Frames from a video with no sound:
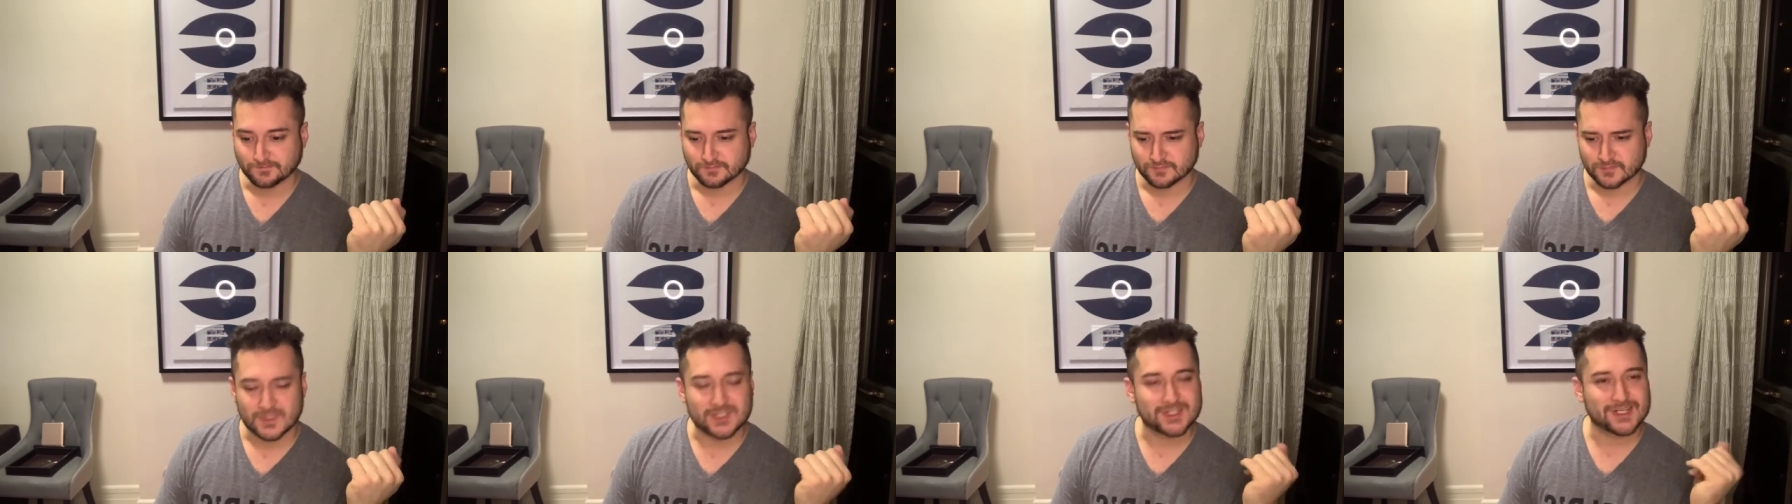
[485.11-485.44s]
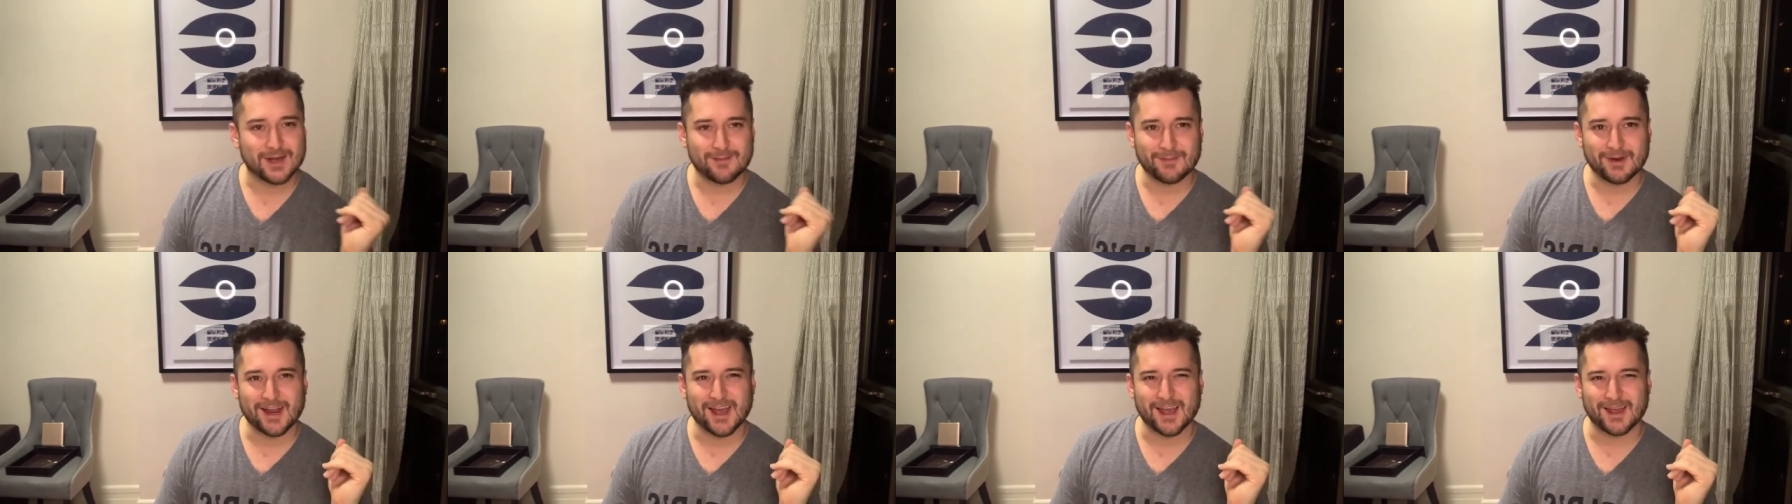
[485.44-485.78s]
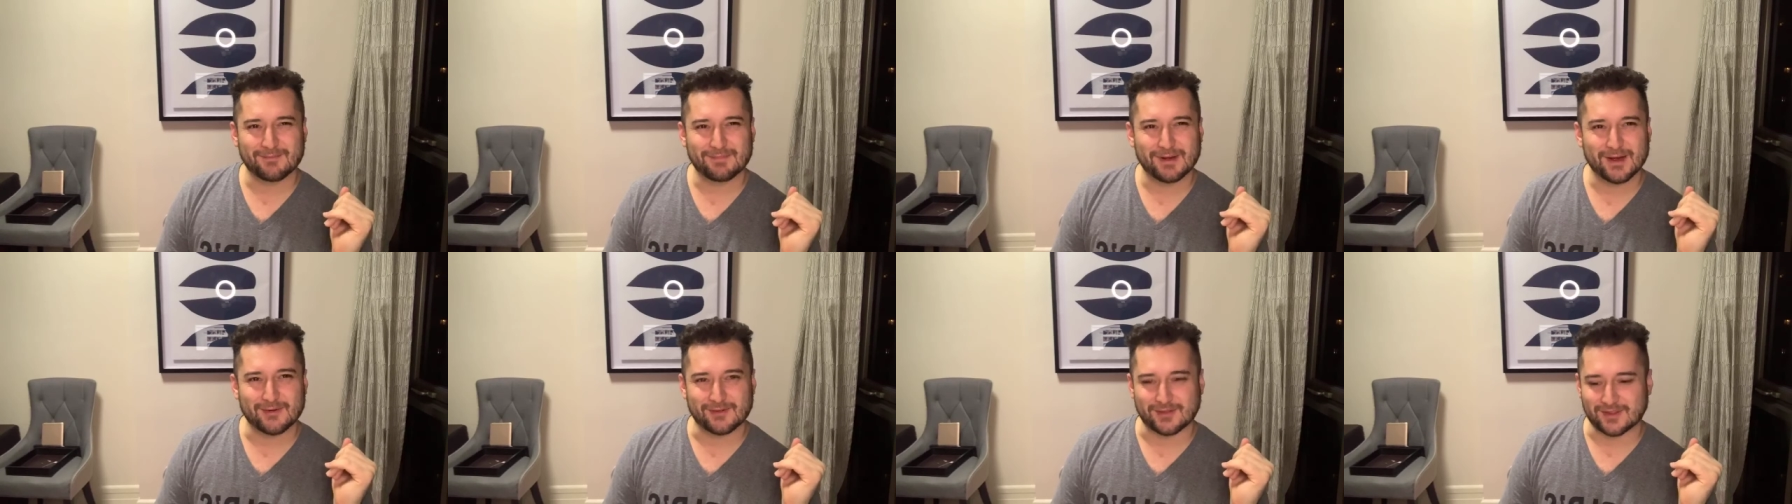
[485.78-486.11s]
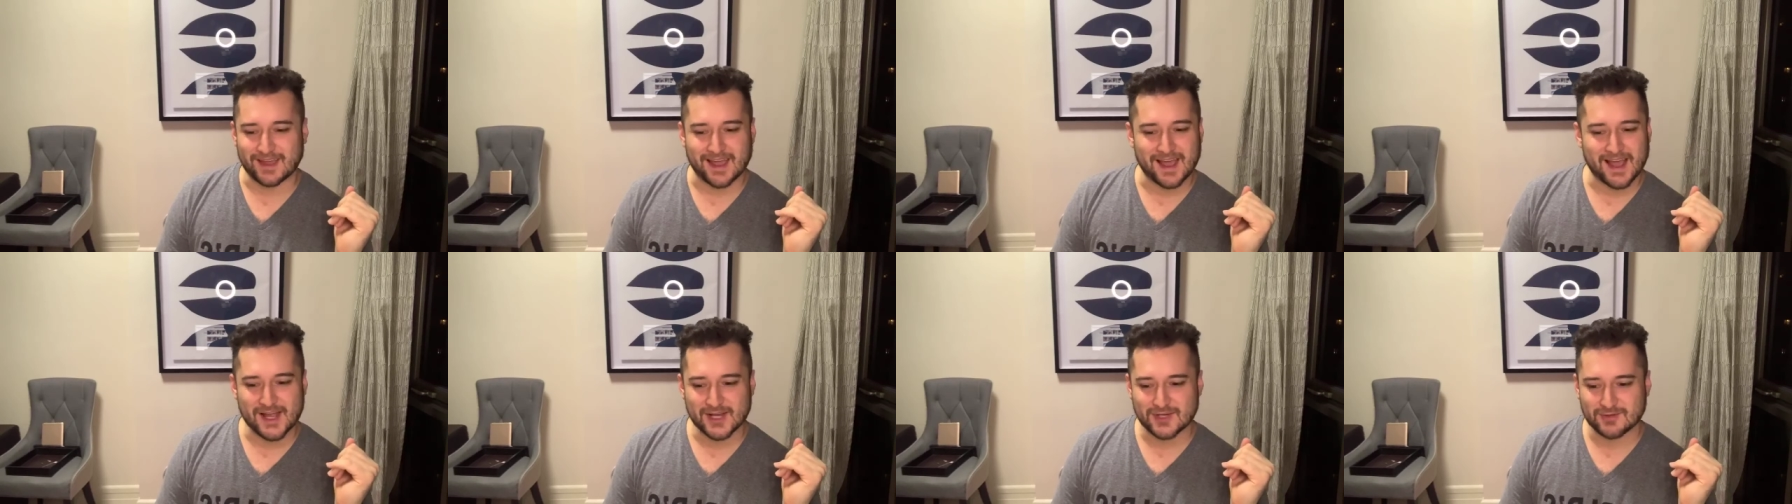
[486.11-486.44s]
Does that mean I can pay with
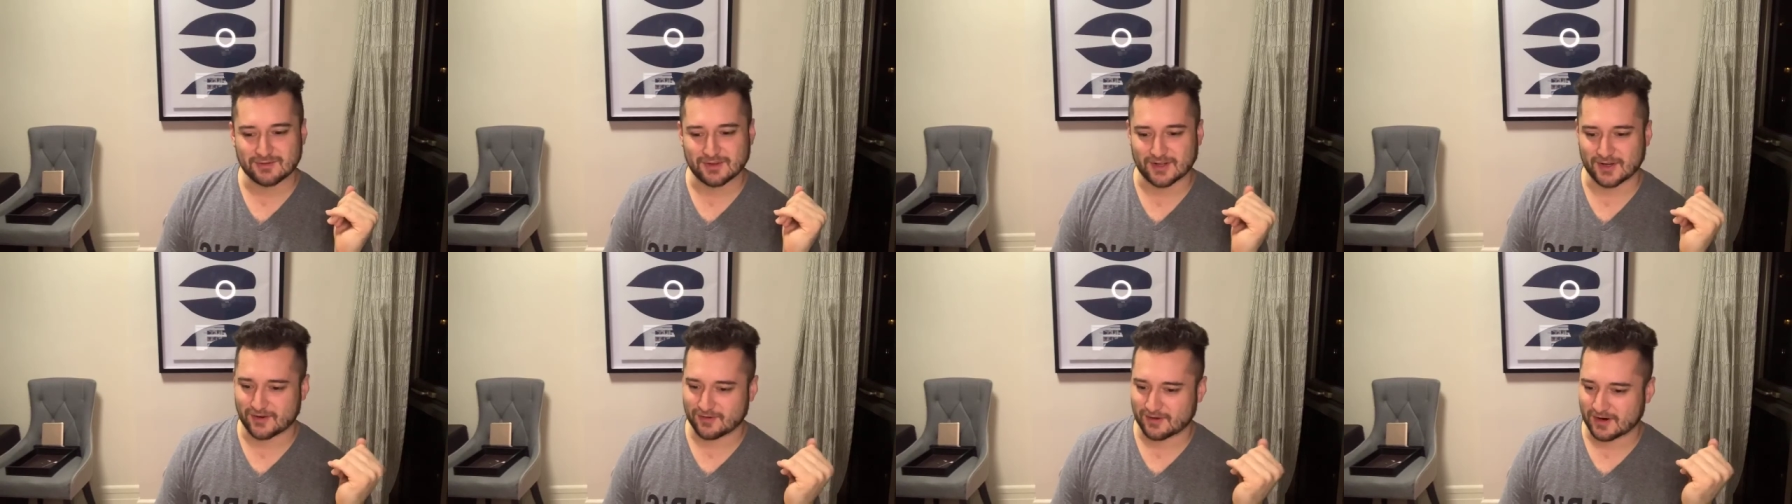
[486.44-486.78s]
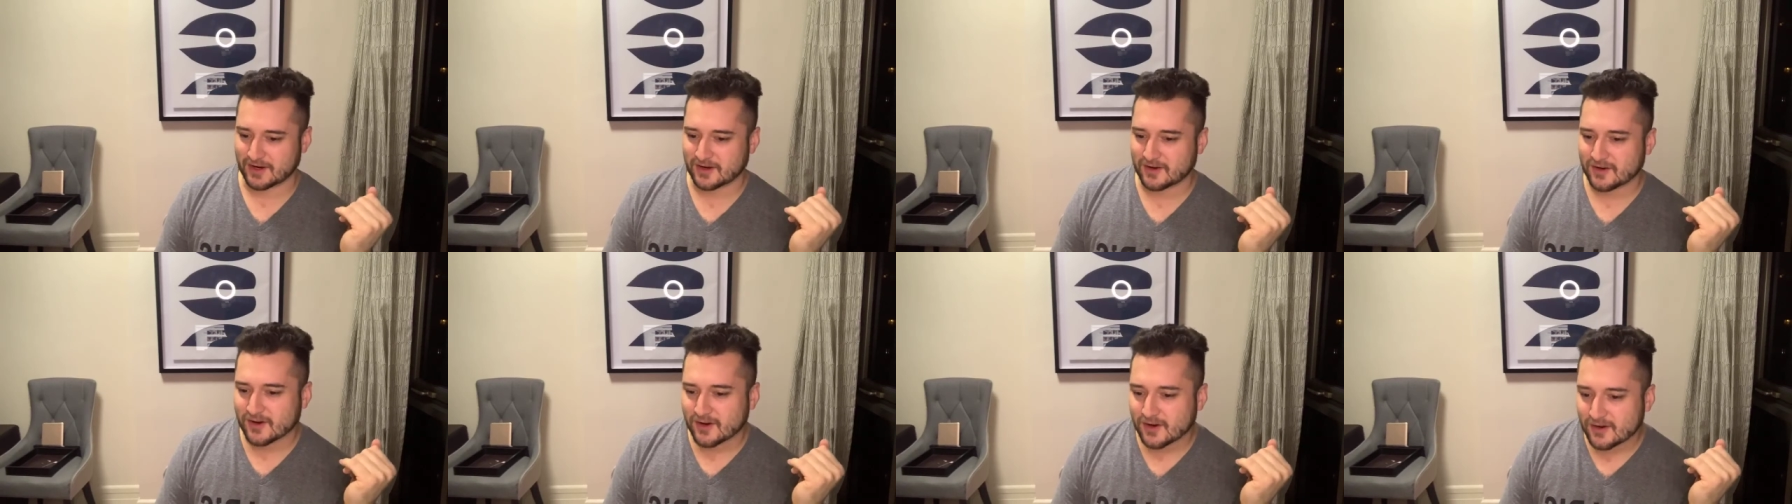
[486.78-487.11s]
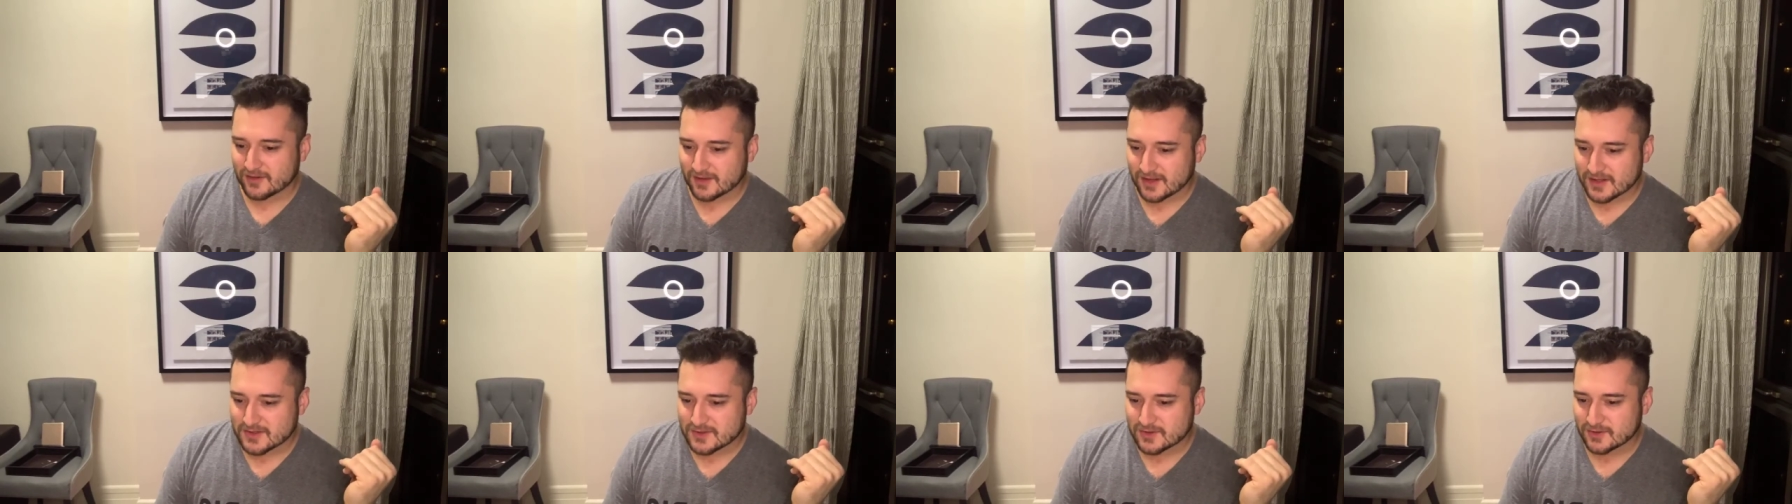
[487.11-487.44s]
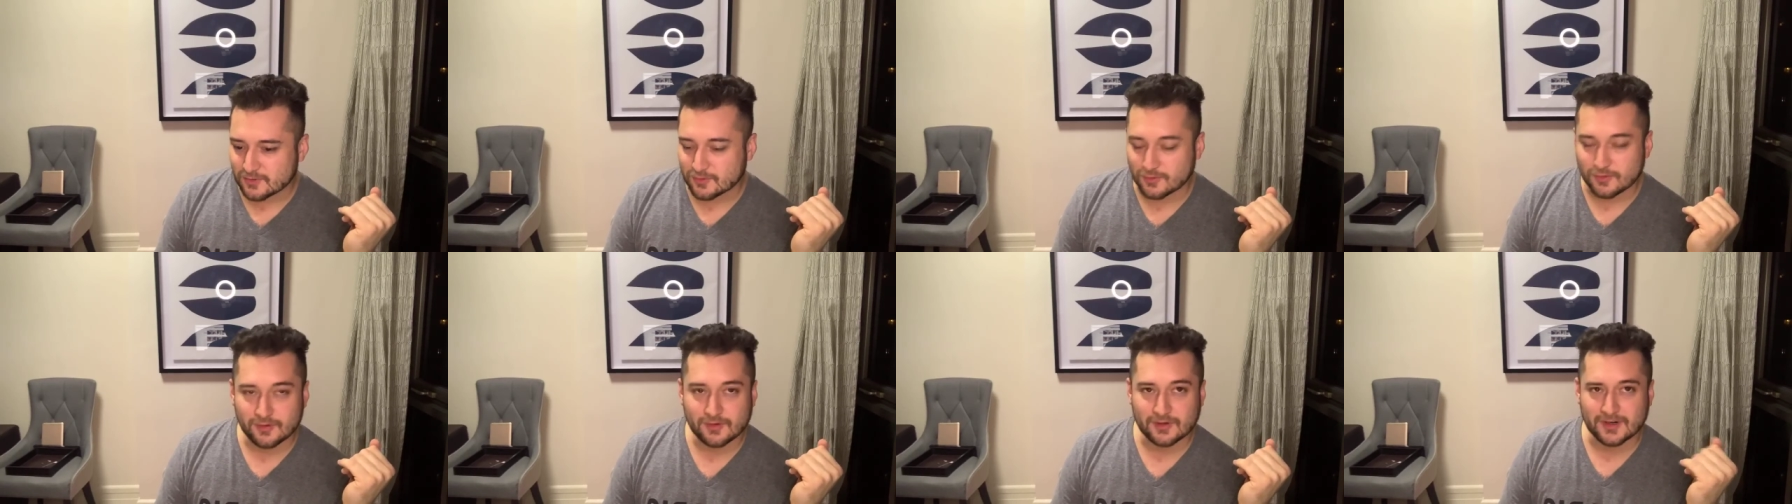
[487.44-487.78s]
cash with a credit card? That's cool.